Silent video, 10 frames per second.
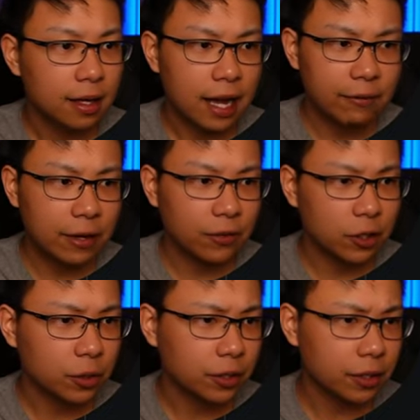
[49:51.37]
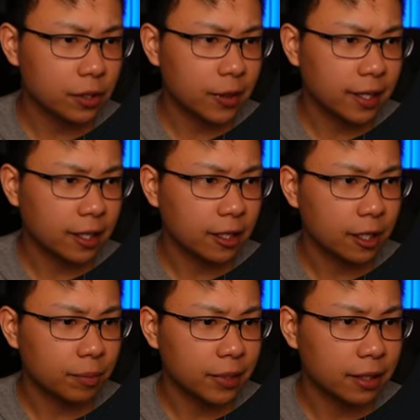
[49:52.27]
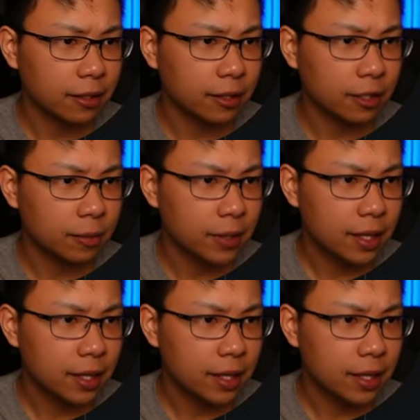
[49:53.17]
I've never used her, so I can't help. Beginner help.